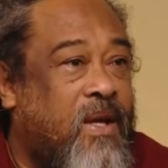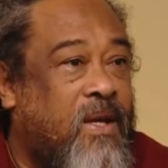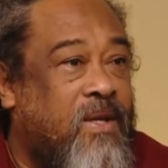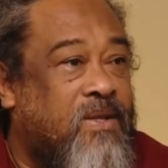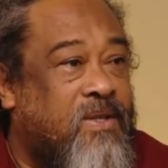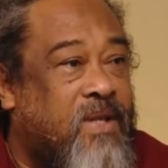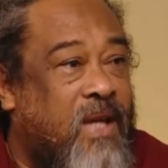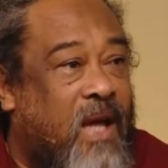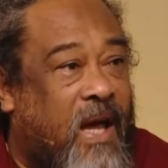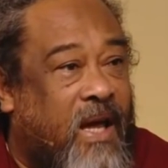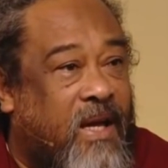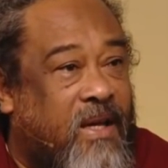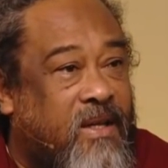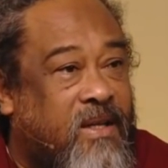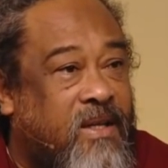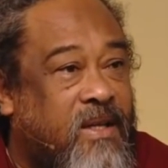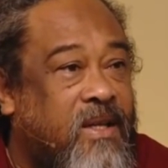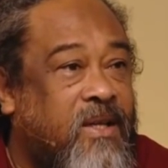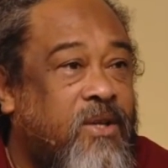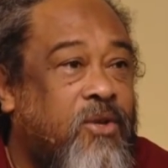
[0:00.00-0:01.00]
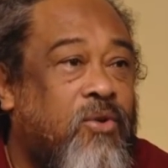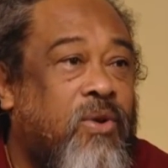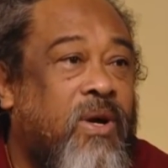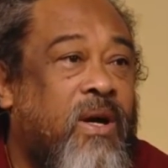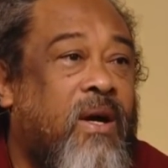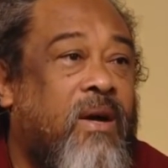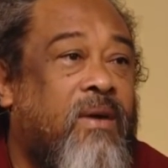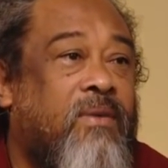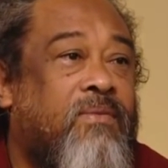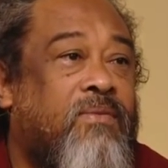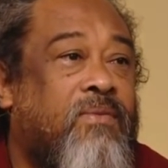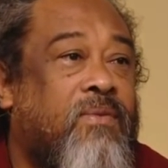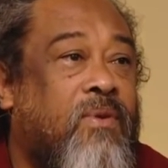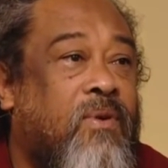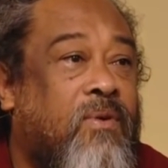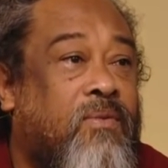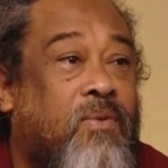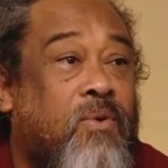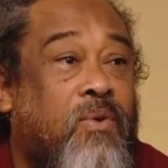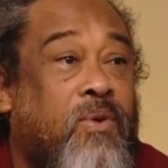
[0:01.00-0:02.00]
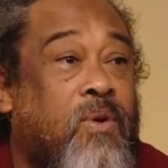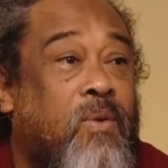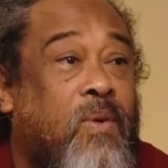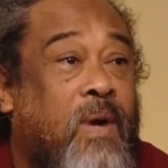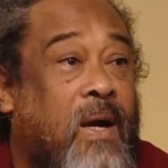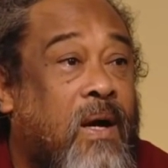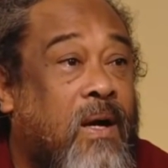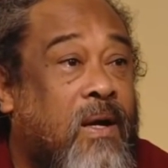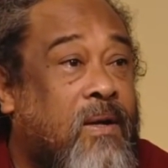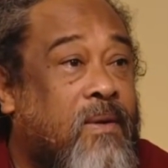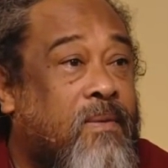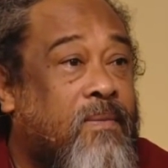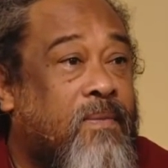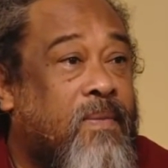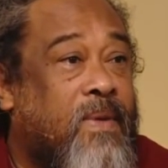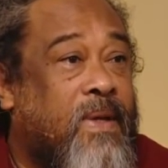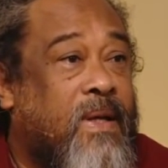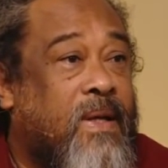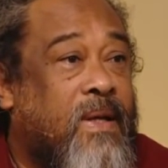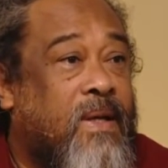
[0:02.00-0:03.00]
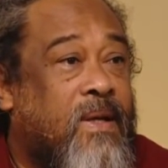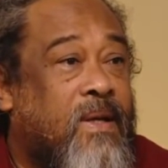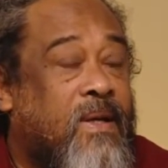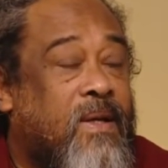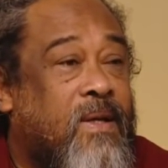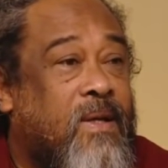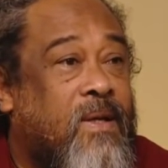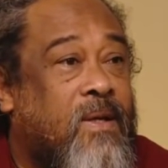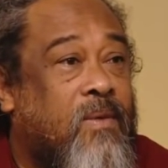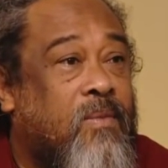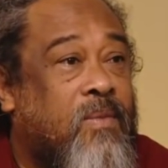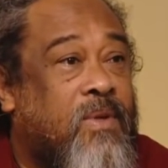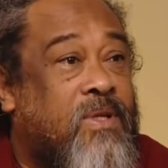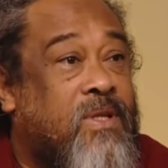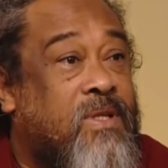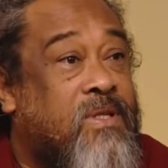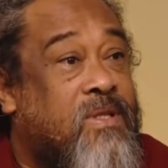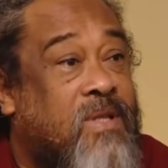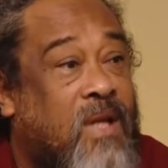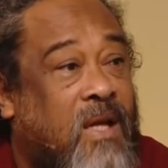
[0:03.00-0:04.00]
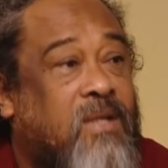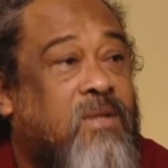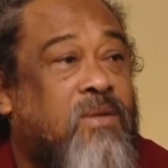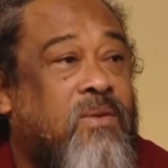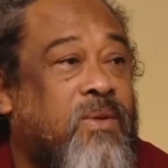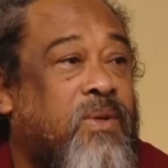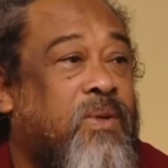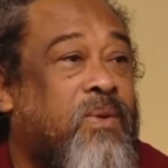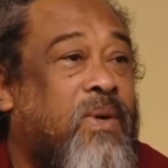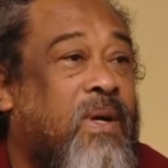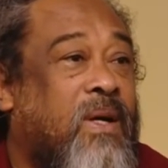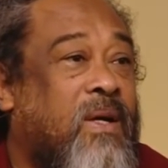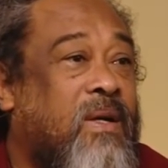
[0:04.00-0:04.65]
is the idea you have of who you are, which is not who you